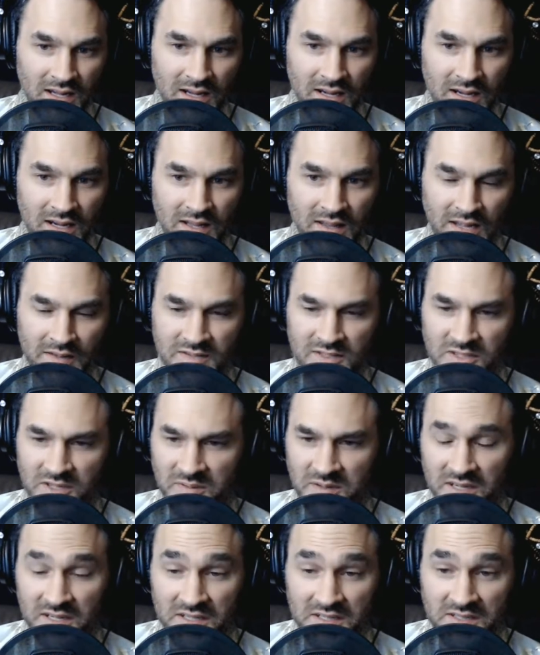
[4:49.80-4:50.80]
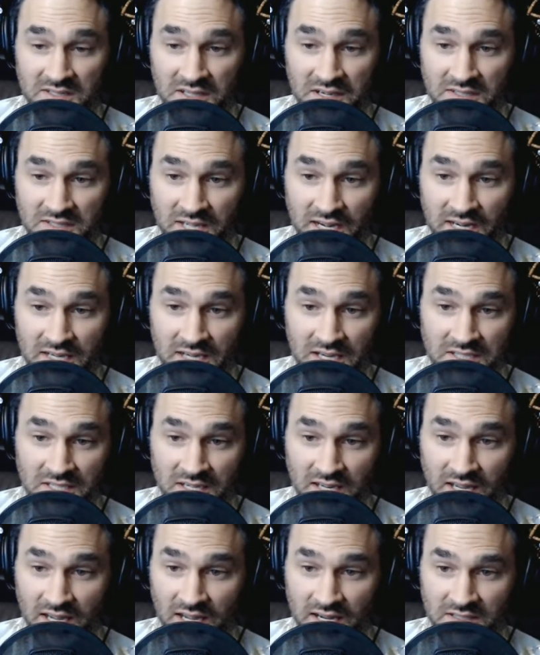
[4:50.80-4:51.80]
They have so many good songs. That guy's an
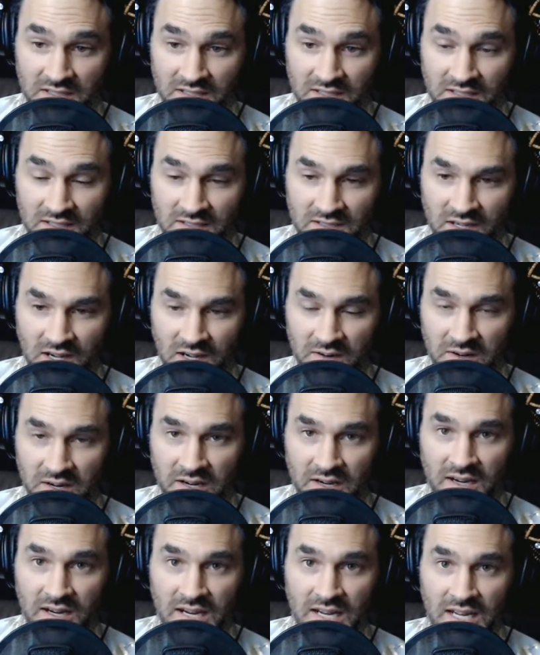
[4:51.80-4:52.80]
excellent songwriter.